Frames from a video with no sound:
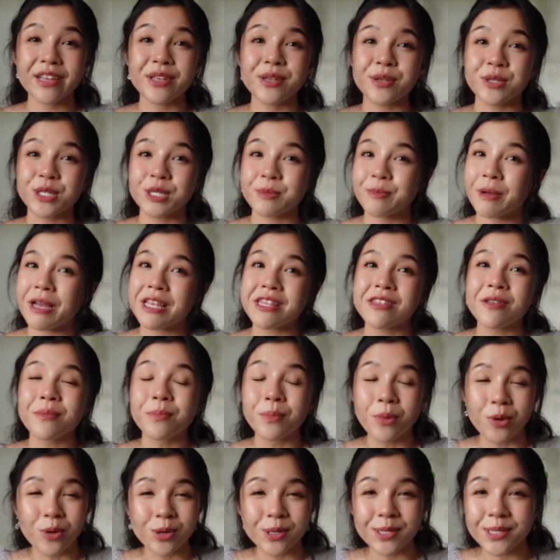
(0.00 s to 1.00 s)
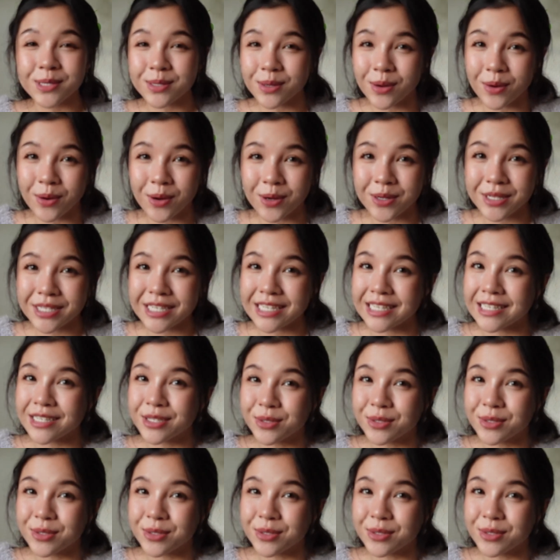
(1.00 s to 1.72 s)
you spend the most on in